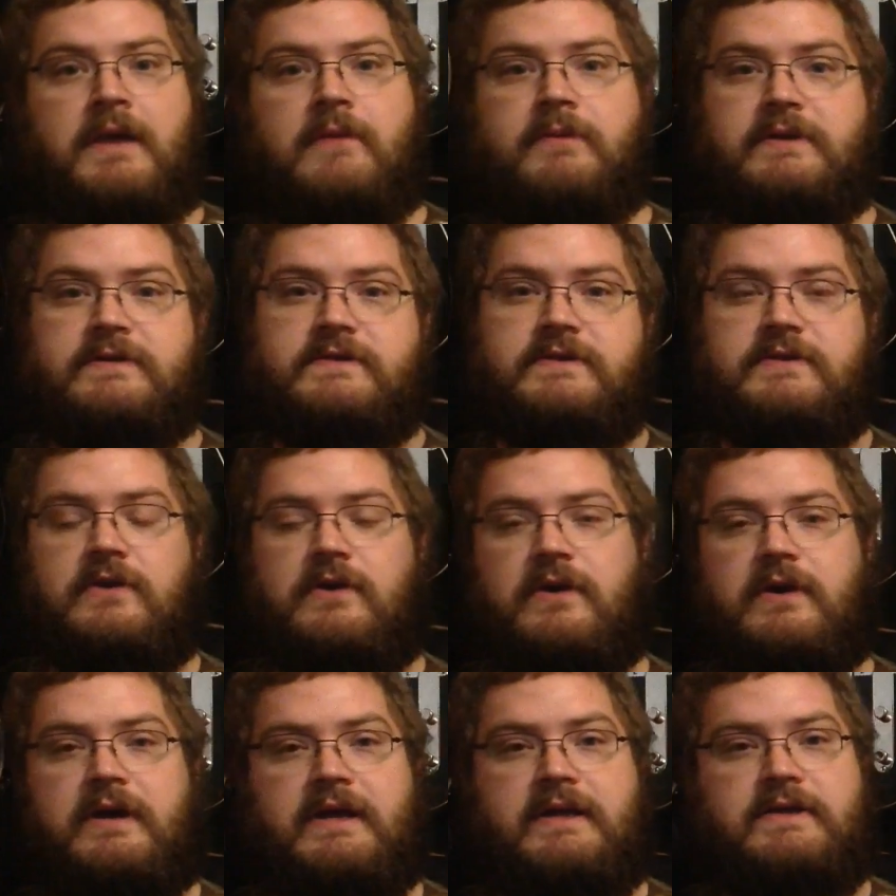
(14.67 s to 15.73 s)
But this
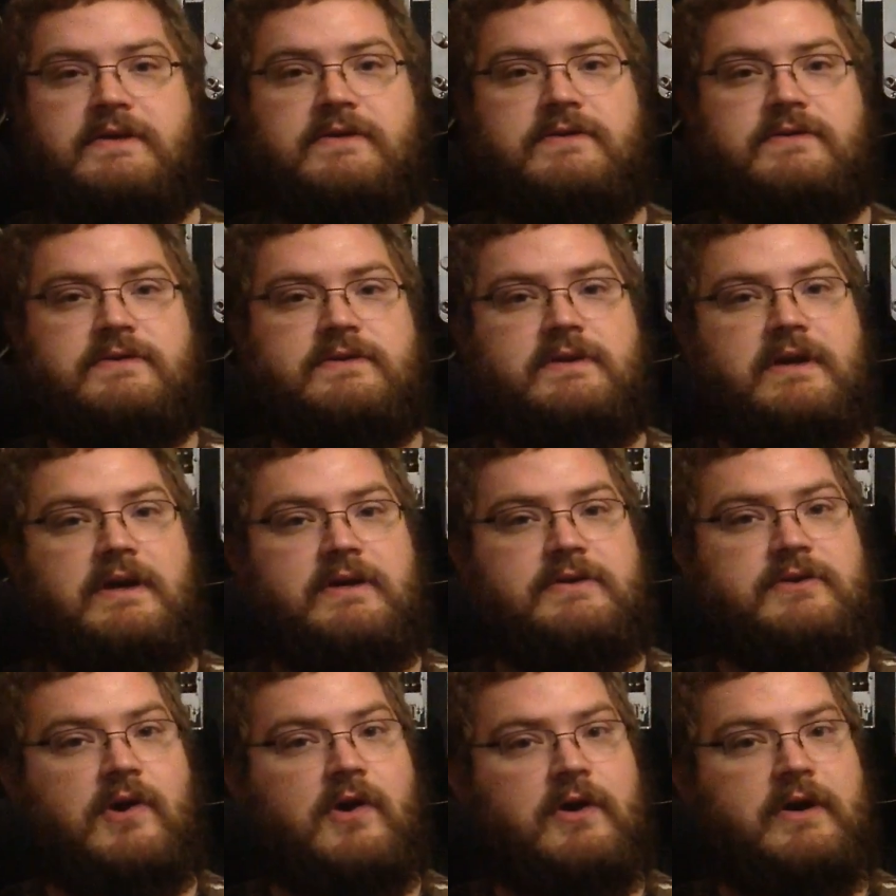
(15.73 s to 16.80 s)
guitar is uh,
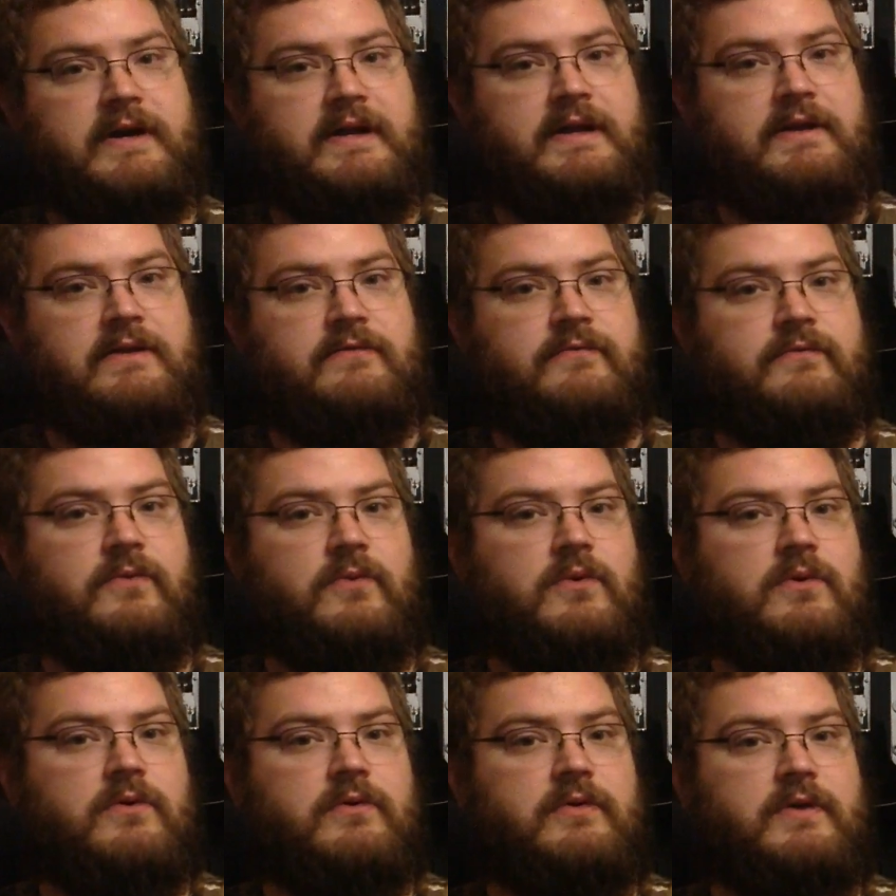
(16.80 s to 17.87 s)
targeted
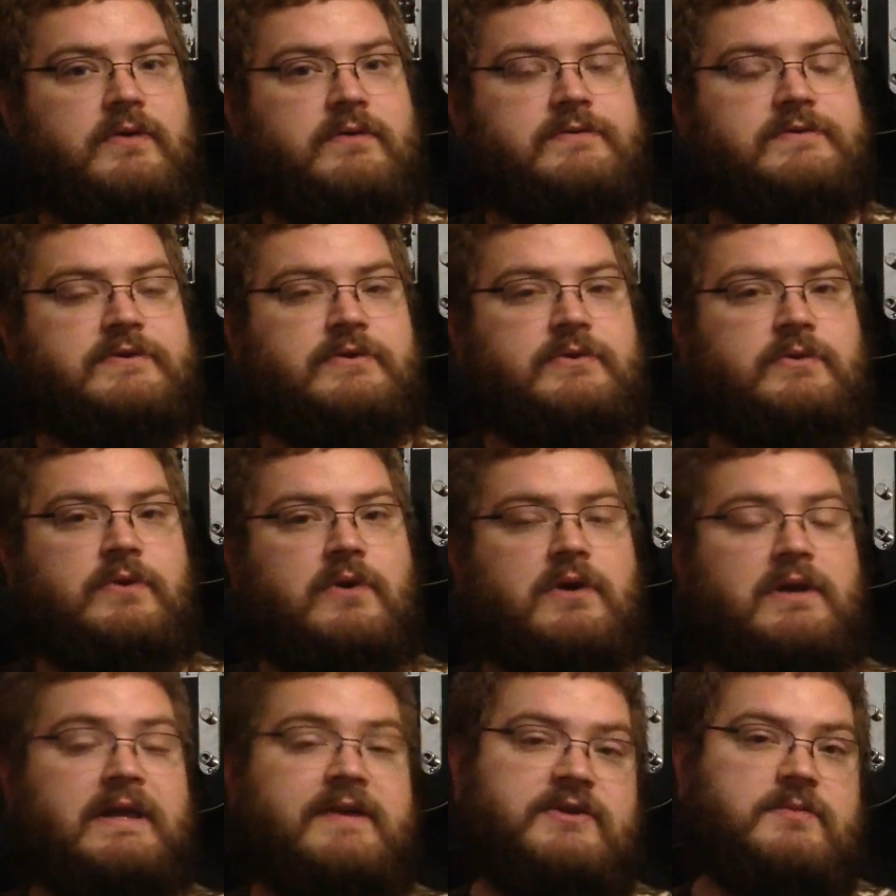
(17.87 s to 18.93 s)
for those who are
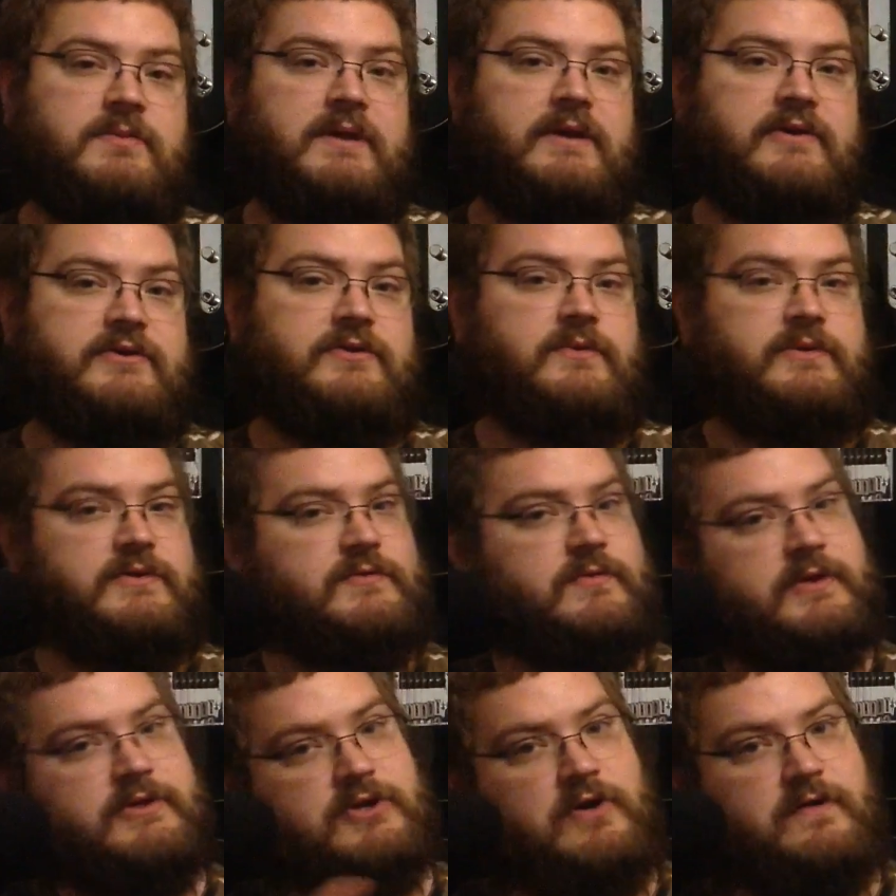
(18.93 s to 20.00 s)
electric players who want to
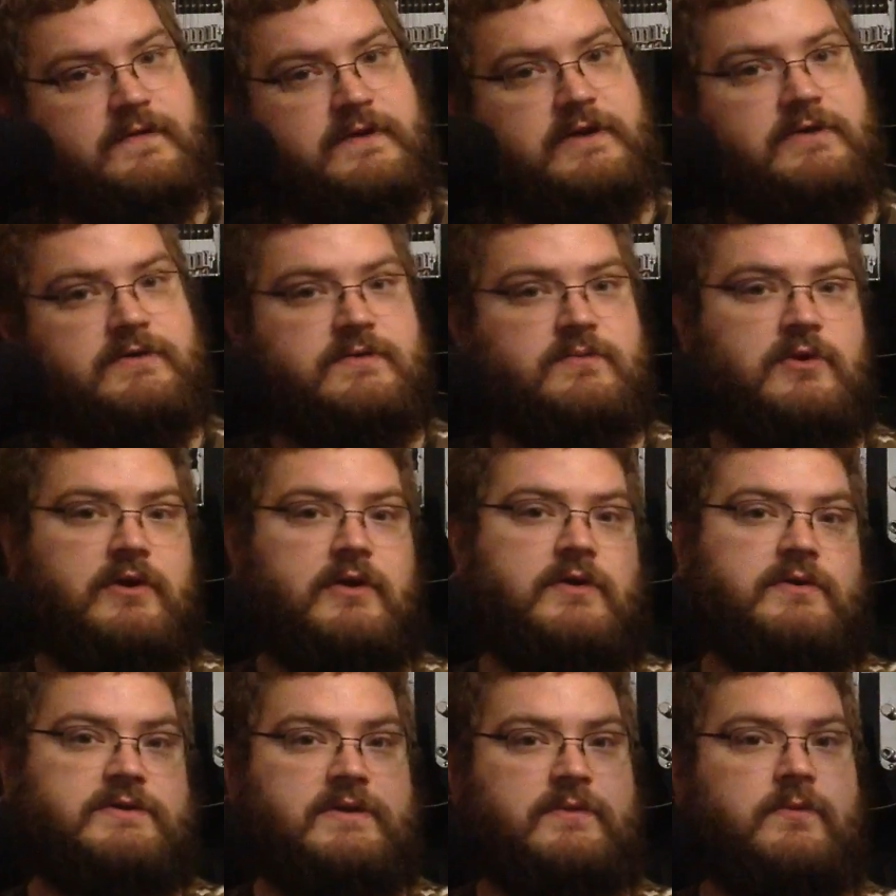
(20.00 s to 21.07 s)
switch over to do some more
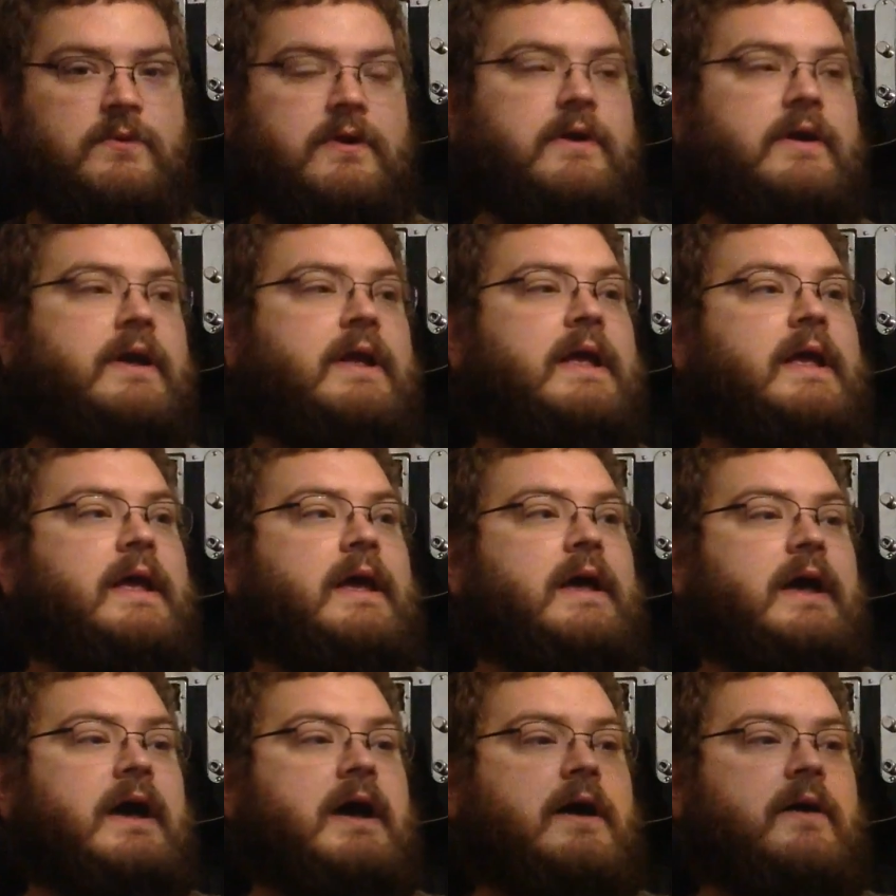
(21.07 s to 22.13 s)
acoustic work.
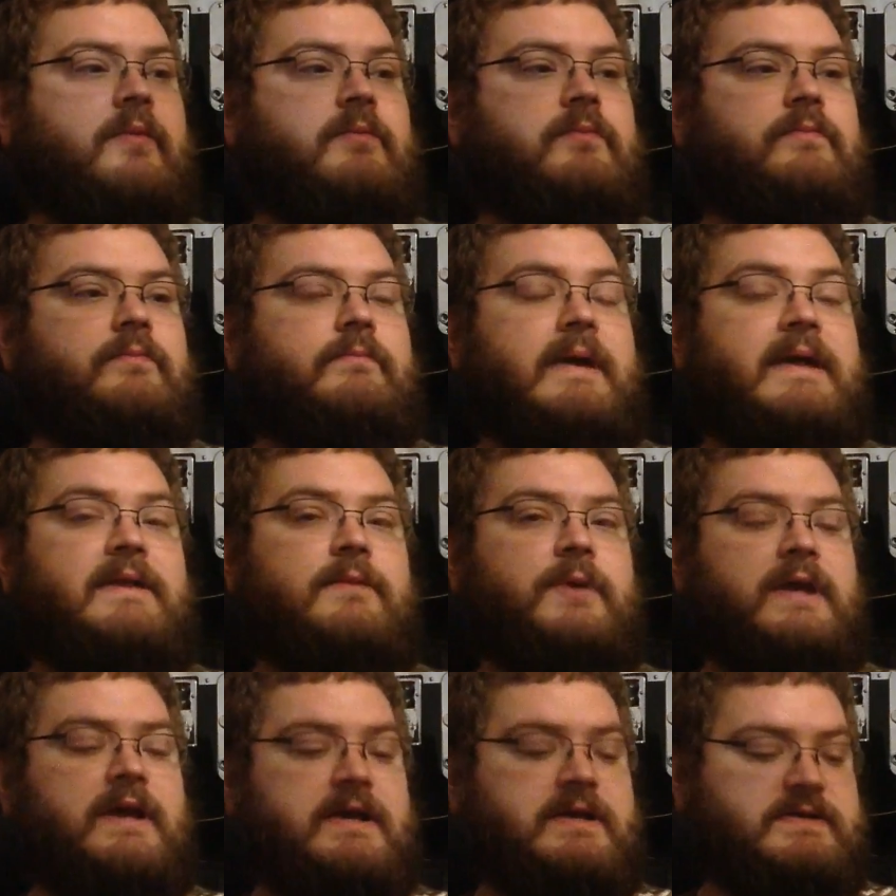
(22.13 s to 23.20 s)
Um, mainly
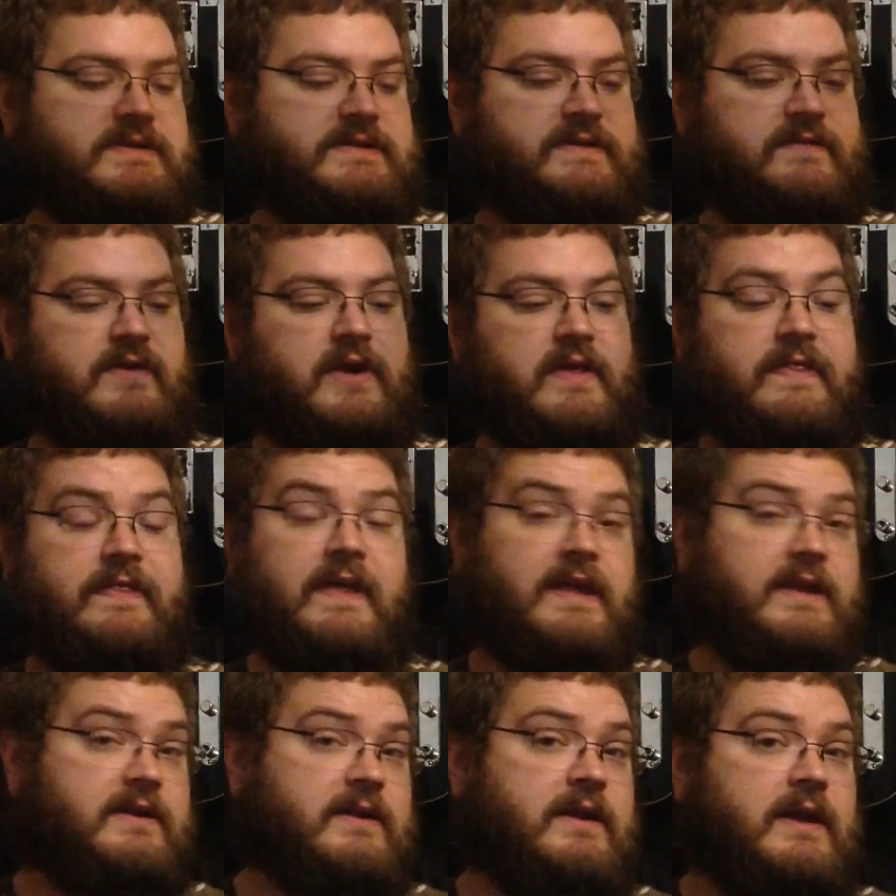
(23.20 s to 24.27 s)
because it's a very
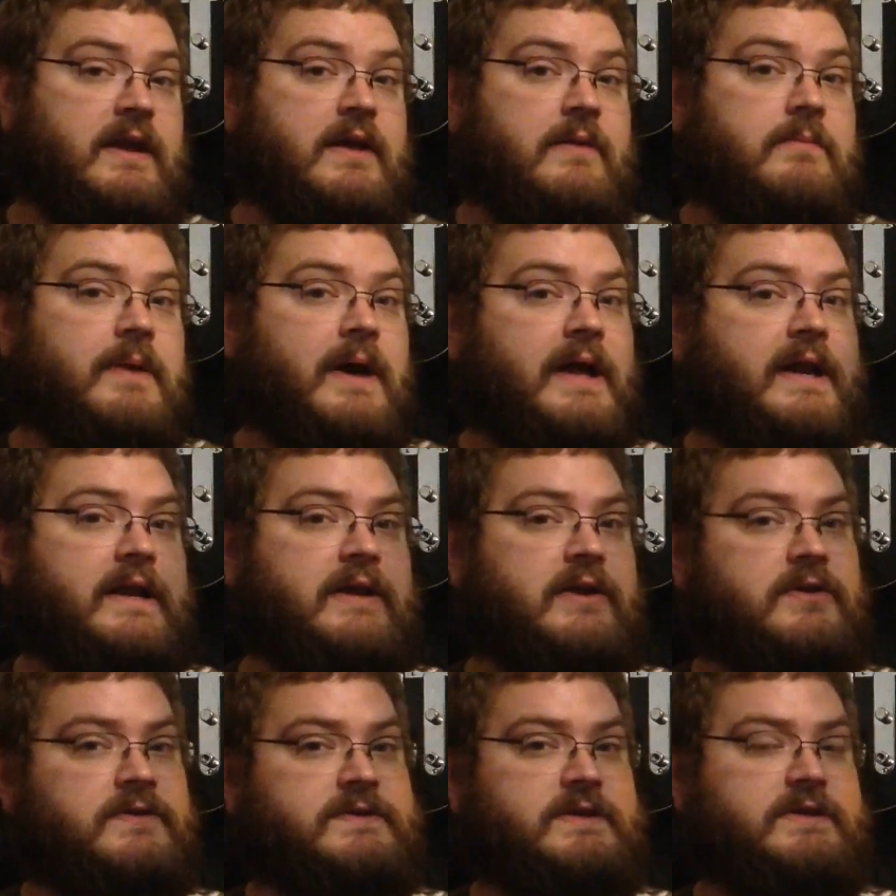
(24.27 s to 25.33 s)
thin-bodied
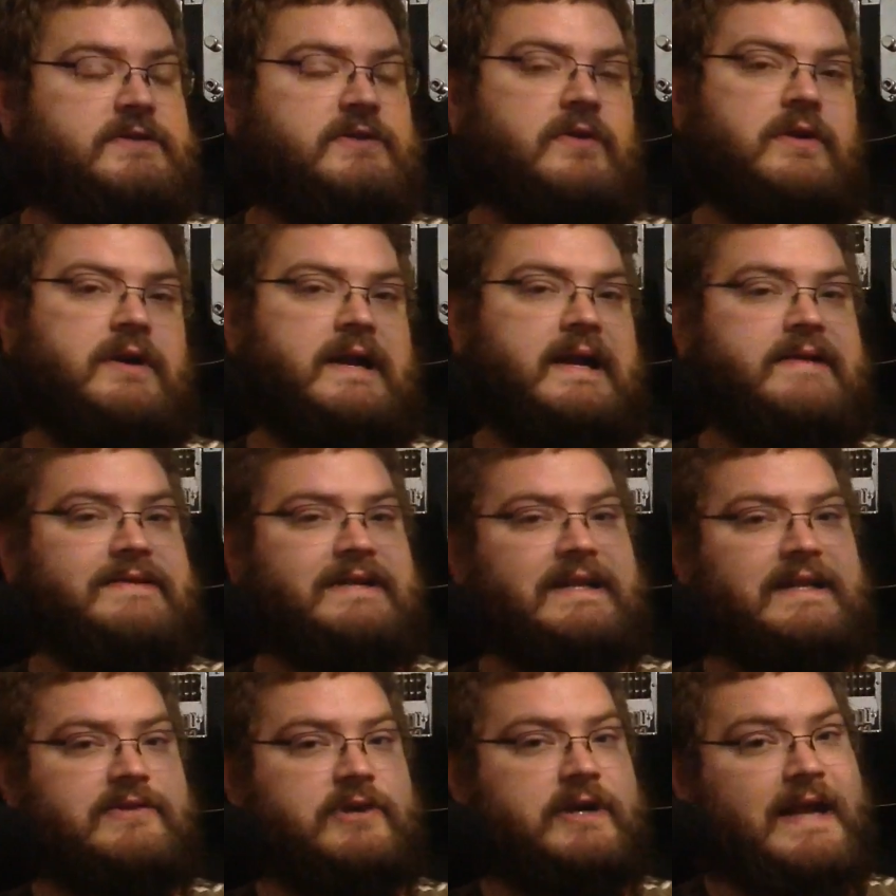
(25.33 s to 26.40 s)
acoustic guitar and it has an
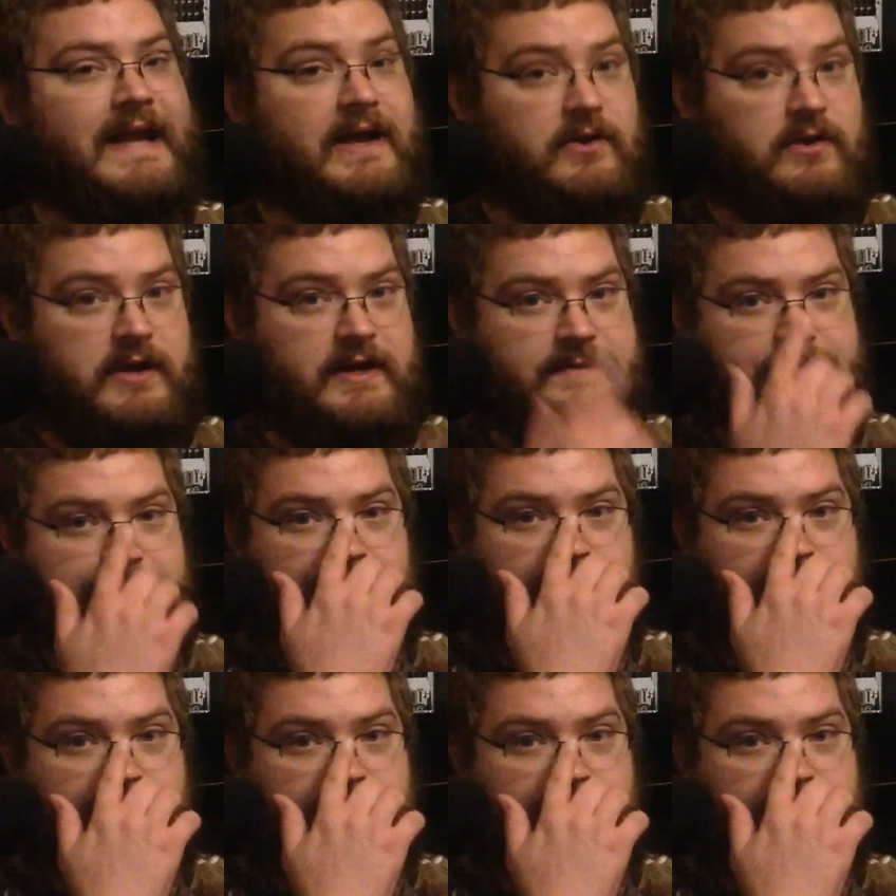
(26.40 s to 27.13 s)
electric neck on it.